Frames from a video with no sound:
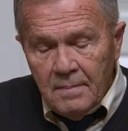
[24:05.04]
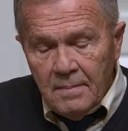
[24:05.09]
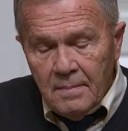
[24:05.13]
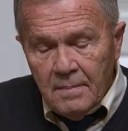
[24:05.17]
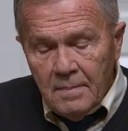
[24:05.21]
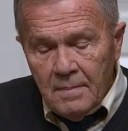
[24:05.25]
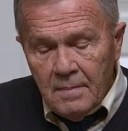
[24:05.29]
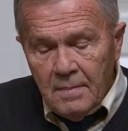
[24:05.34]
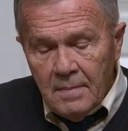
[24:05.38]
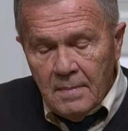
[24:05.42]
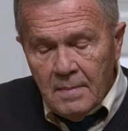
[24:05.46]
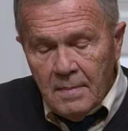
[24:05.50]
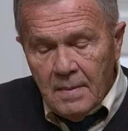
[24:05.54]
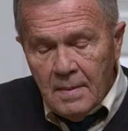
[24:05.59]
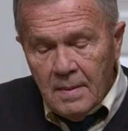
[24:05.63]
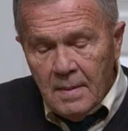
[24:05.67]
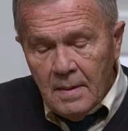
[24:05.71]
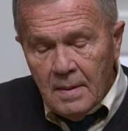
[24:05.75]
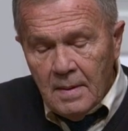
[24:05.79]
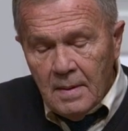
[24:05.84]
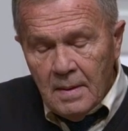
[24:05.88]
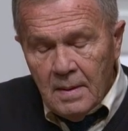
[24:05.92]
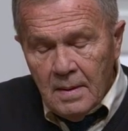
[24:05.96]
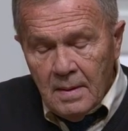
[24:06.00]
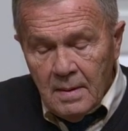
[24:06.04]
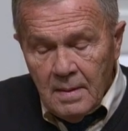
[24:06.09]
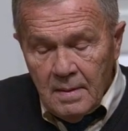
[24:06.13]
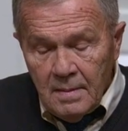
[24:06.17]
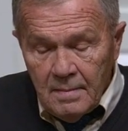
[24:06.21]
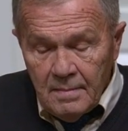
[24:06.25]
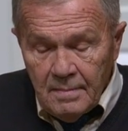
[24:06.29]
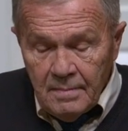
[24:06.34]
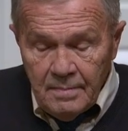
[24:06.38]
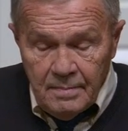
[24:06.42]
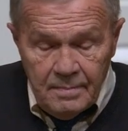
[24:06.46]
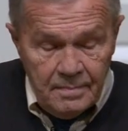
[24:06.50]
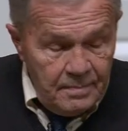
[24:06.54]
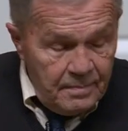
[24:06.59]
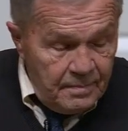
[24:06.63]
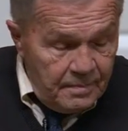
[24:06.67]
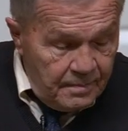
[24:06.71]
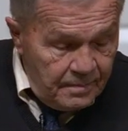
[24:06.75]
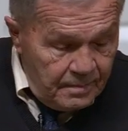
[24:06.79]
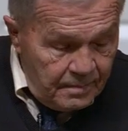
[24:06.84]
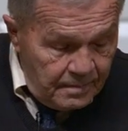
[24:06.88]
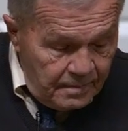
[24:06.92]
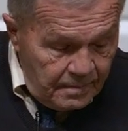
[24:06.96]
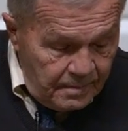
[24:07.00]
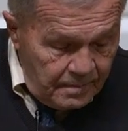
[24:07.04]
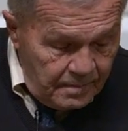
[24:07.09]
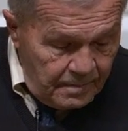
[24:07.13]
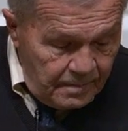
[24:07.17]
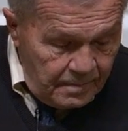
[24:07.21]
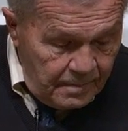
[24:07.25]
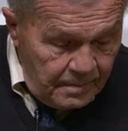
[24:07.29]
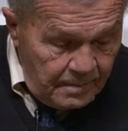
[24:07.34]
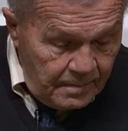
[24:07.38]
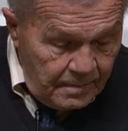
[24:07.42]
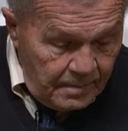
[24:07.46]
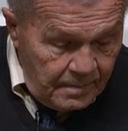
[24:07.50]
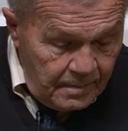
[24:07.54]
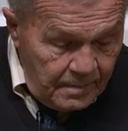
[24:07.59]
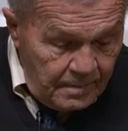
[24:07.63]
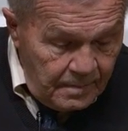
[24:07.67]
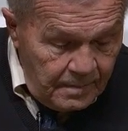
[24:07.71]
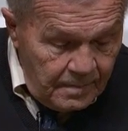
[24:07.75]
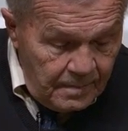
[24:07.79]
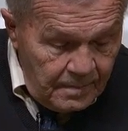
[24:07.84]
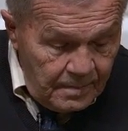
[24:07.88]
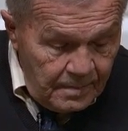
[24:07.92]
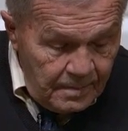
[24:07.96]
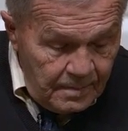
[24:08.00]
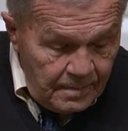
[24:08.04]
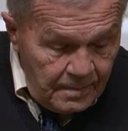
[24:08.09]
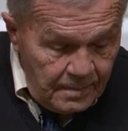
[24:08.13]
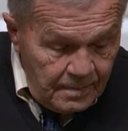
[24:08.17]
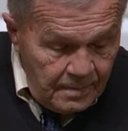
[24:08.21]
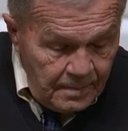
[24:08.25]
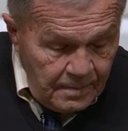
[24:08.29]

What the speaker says: Nothing is said.